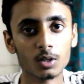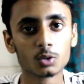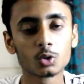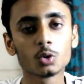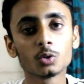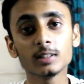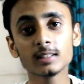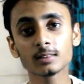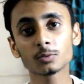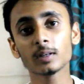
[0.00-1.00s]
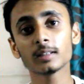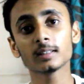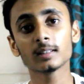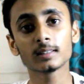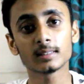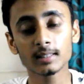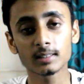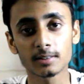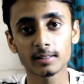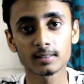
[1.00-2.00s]
So these were the
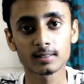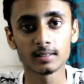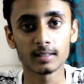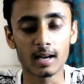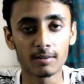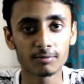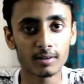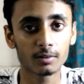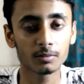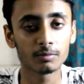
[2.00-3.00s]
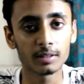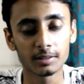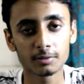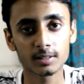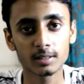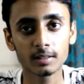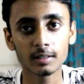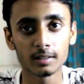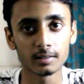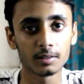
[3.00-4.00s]
6 tricks that I found very interesting
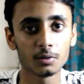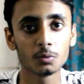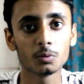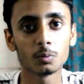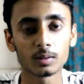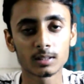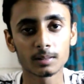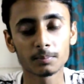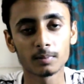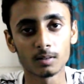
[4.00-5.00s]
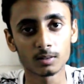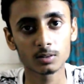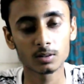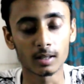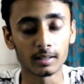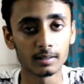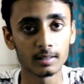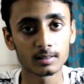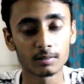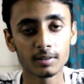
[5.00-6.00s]
in the new WhatsApp launched, and
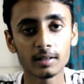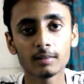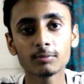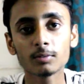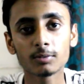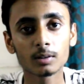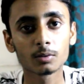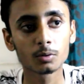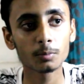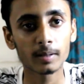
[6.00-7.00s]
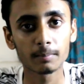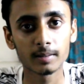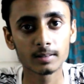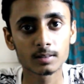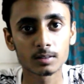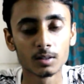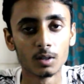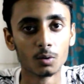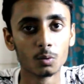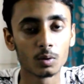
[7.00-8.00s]
these are very helpful for group admins
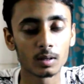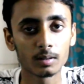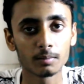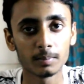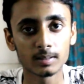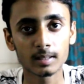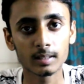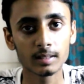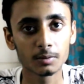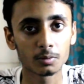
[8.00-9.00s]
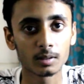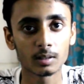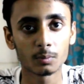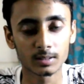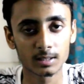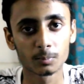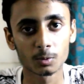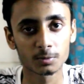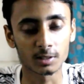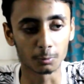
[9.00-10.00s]
who are basically into the WhatsApp
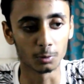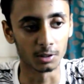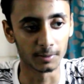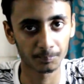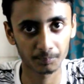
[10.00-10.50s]
groups regularly.